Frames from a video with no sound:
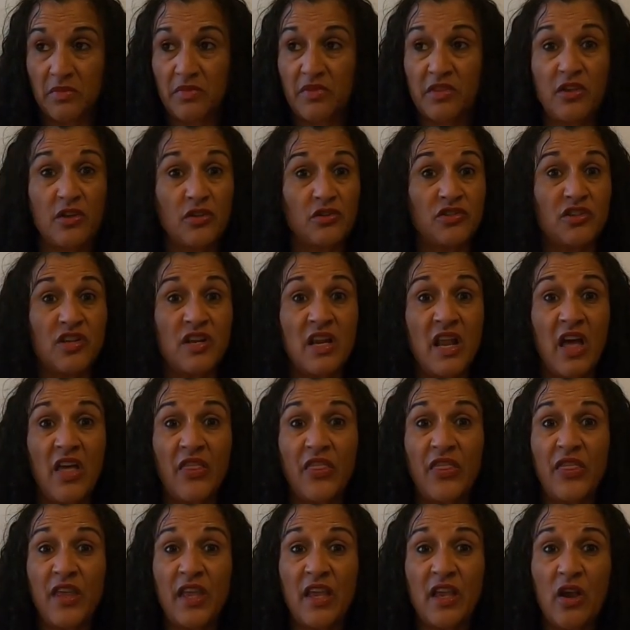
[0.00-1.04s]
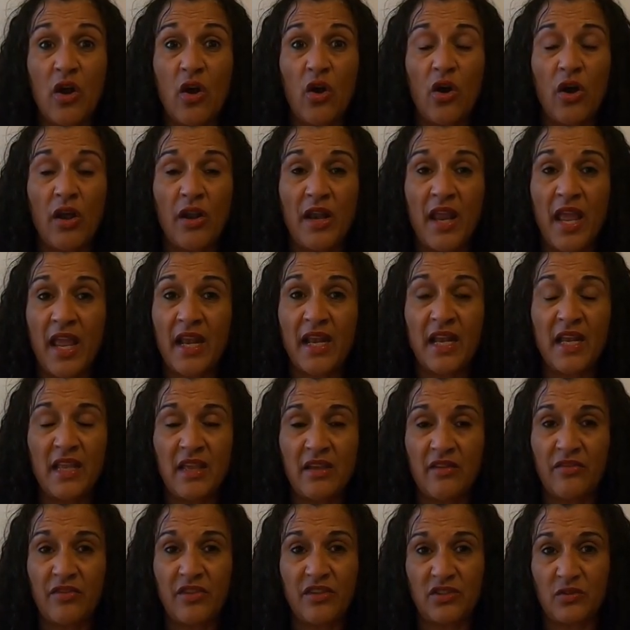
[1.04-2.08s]
there's nothing on any
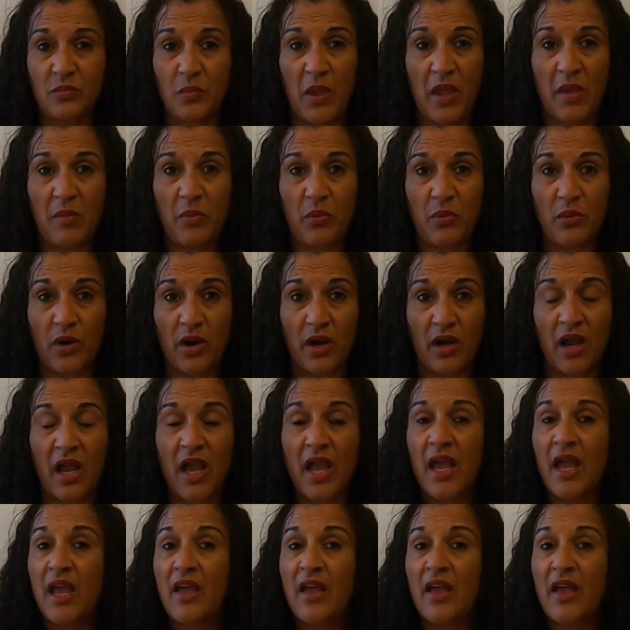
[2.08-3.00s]
of this paperwork